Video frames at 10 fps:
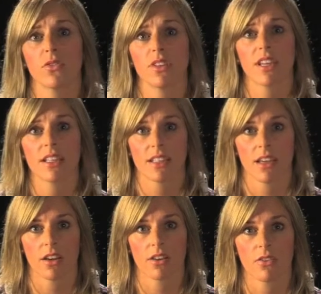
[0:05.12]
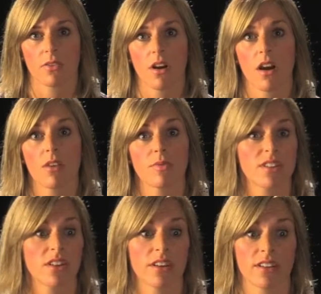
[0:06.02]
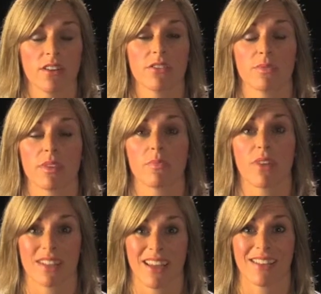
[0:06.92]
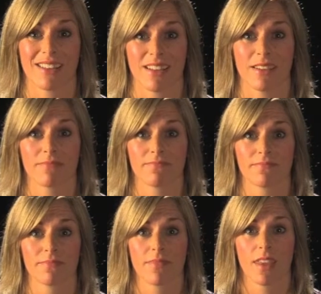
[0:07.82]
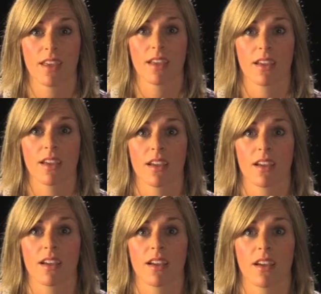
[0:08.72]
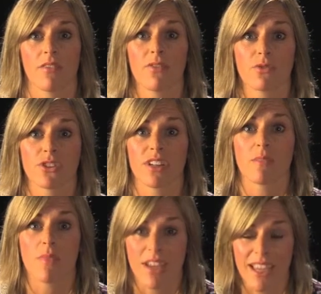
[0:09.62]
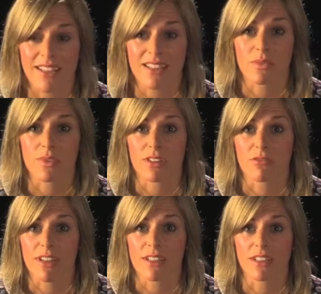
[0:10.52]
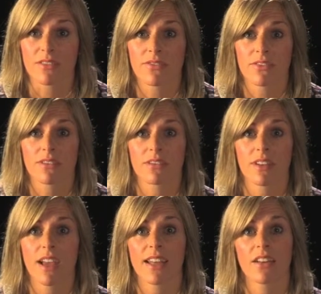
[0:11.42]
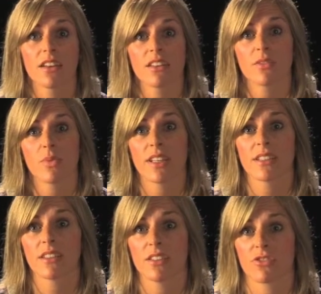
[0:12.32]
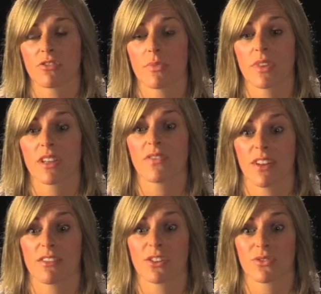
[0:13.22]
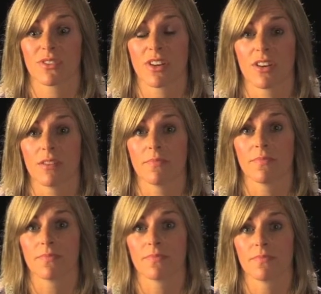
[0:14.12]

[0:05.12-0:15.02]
4 years ago, I was diagnosed with breast cancer. Unfortunately, my cancer was aggressive, and I underwent surgery within a very short time.